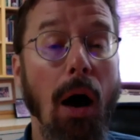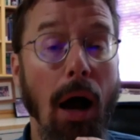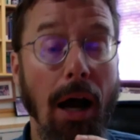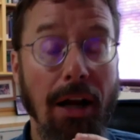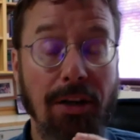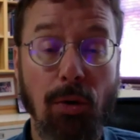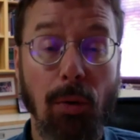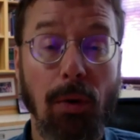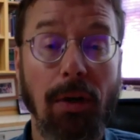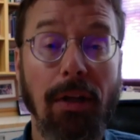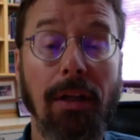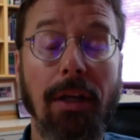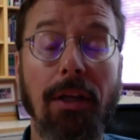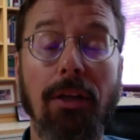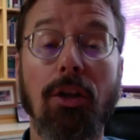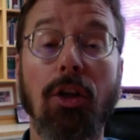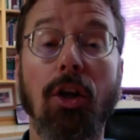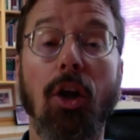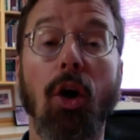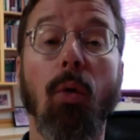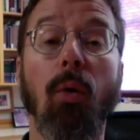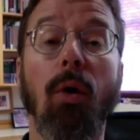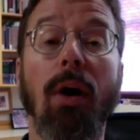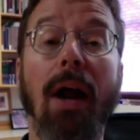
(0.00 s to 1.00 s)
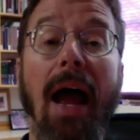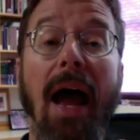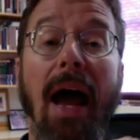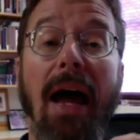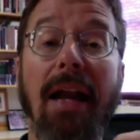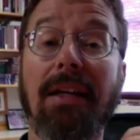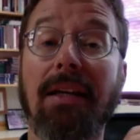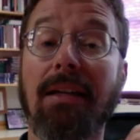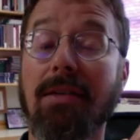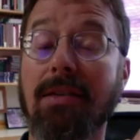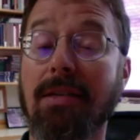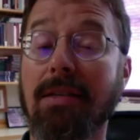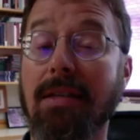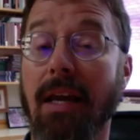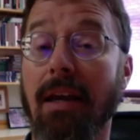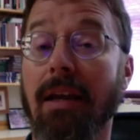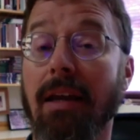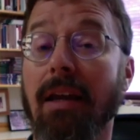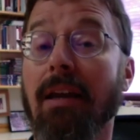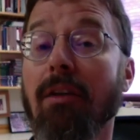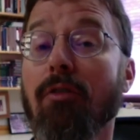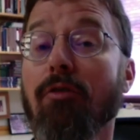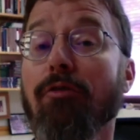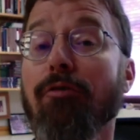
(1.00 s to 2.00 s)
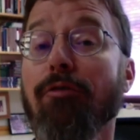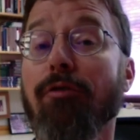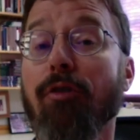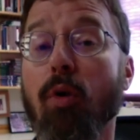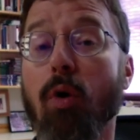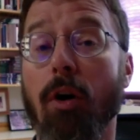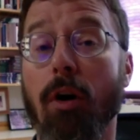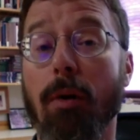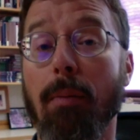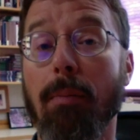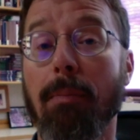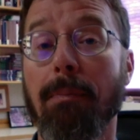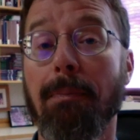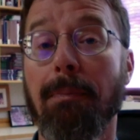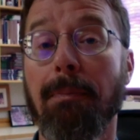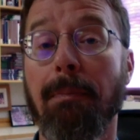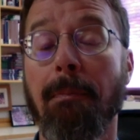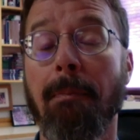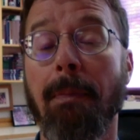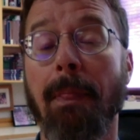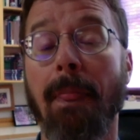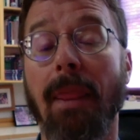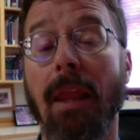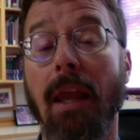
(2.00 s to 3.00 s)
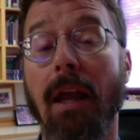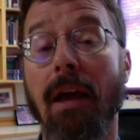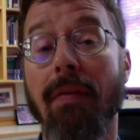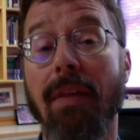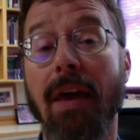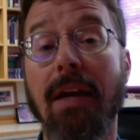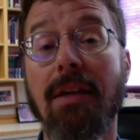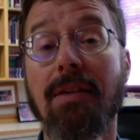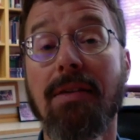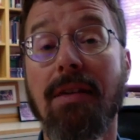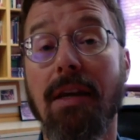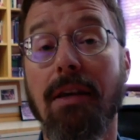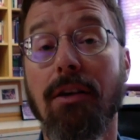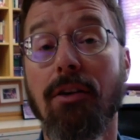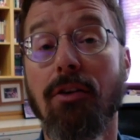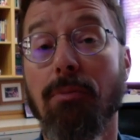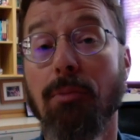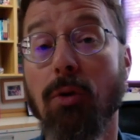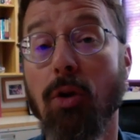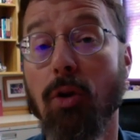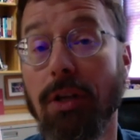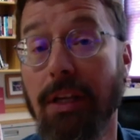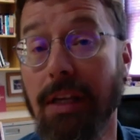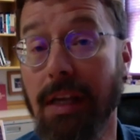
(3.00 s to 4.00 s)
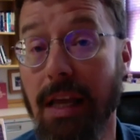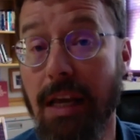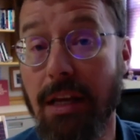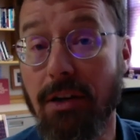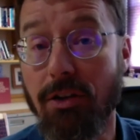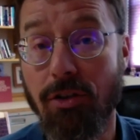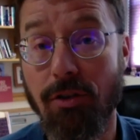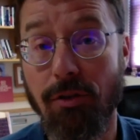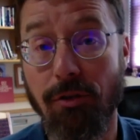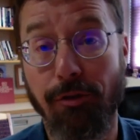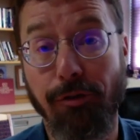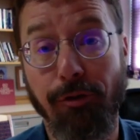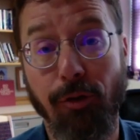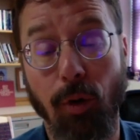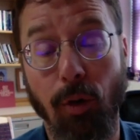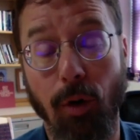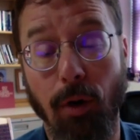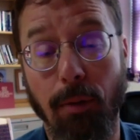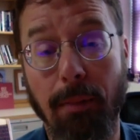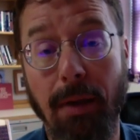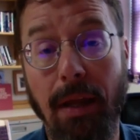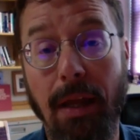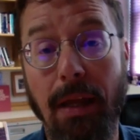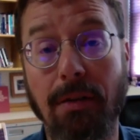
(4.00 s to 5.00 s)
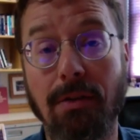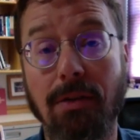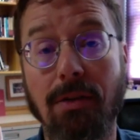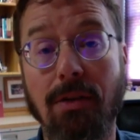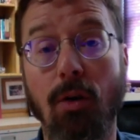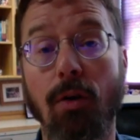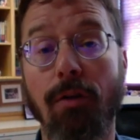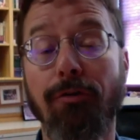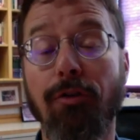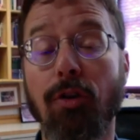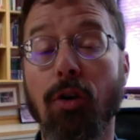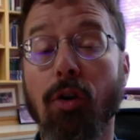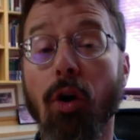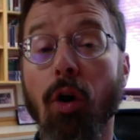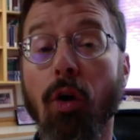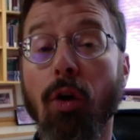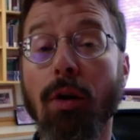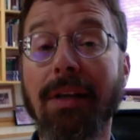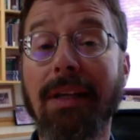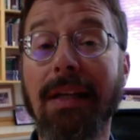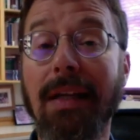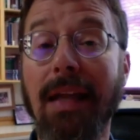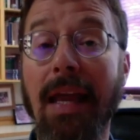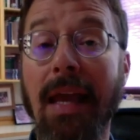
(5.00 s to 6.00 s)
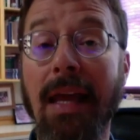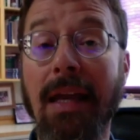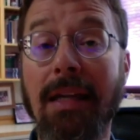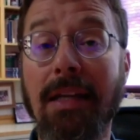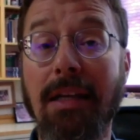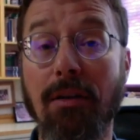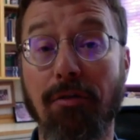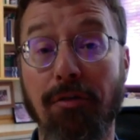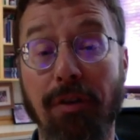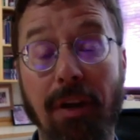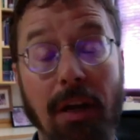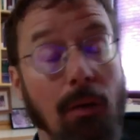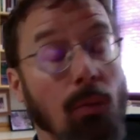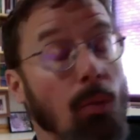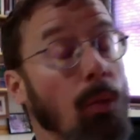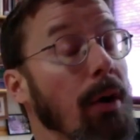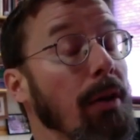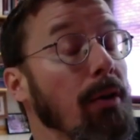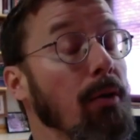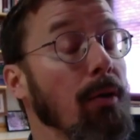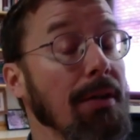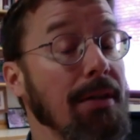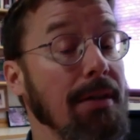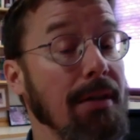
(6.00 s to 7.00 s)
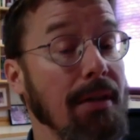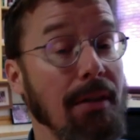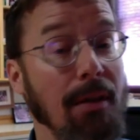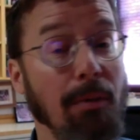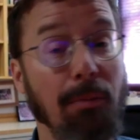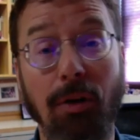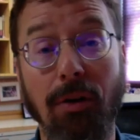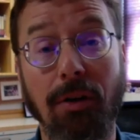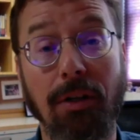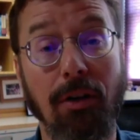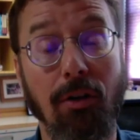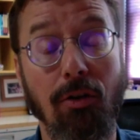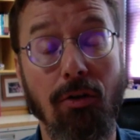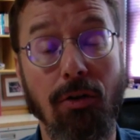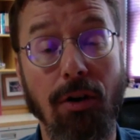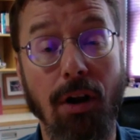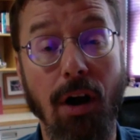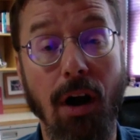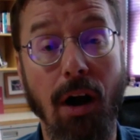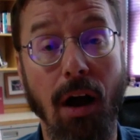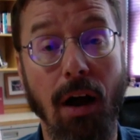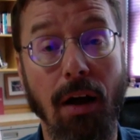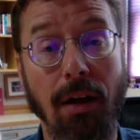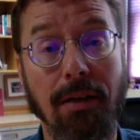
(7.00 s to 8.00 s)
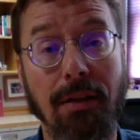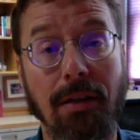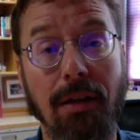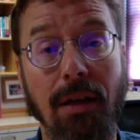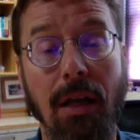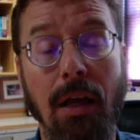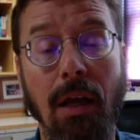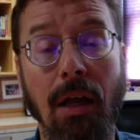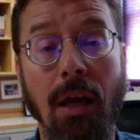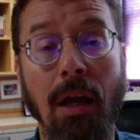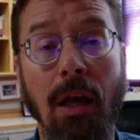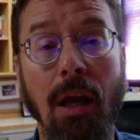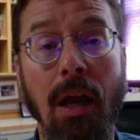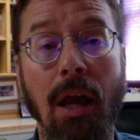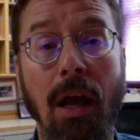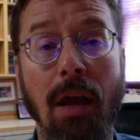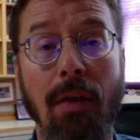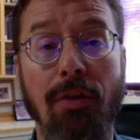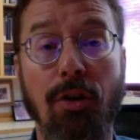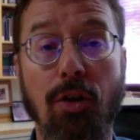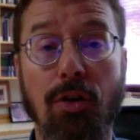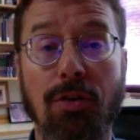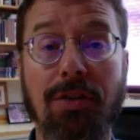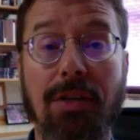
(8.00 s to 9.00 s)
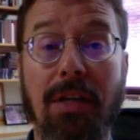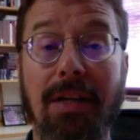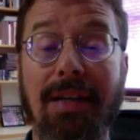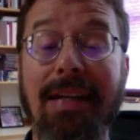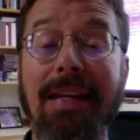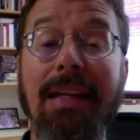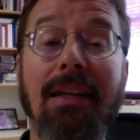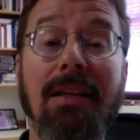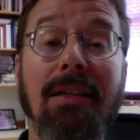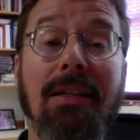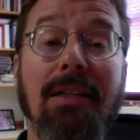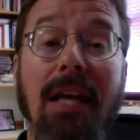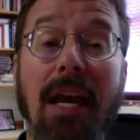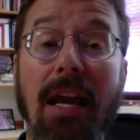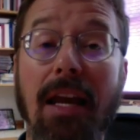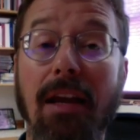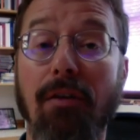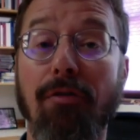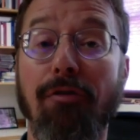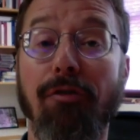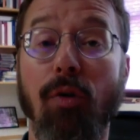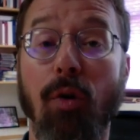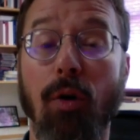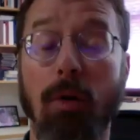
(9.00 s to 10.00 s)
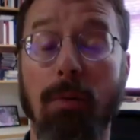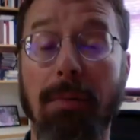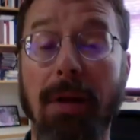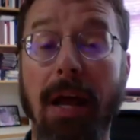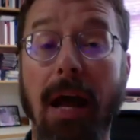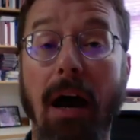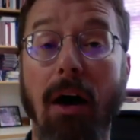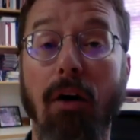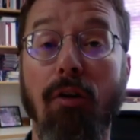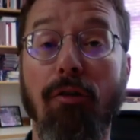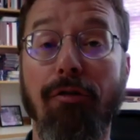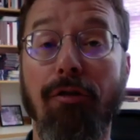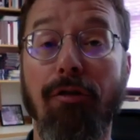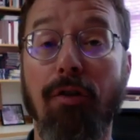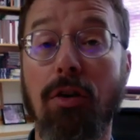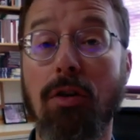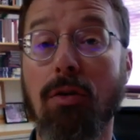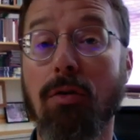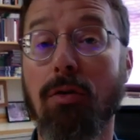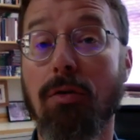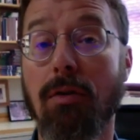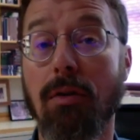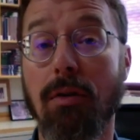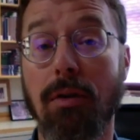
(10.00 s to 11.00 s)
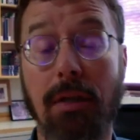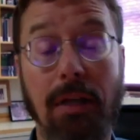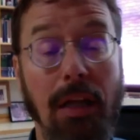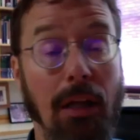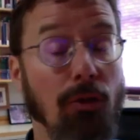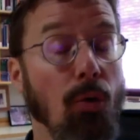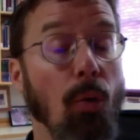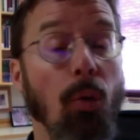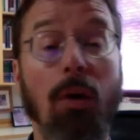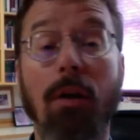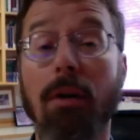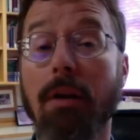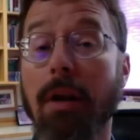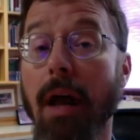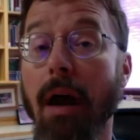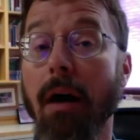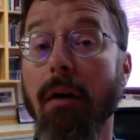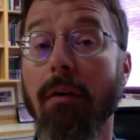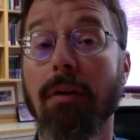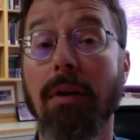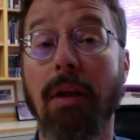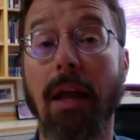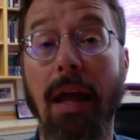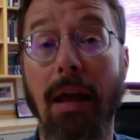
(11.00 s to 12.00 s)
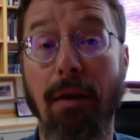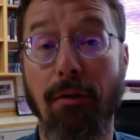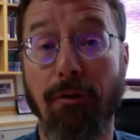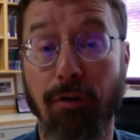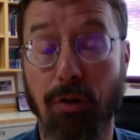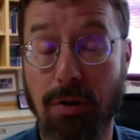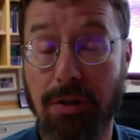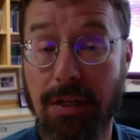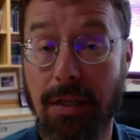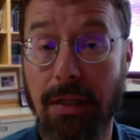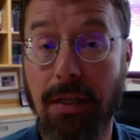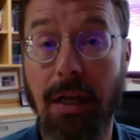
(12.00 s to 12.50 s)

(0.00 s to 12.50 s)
I just want to let you know we're adding a second form. And that is a communication form. And so if you're holding any event, whether it's in the building or not, there's an intake form now for you to get the word out at First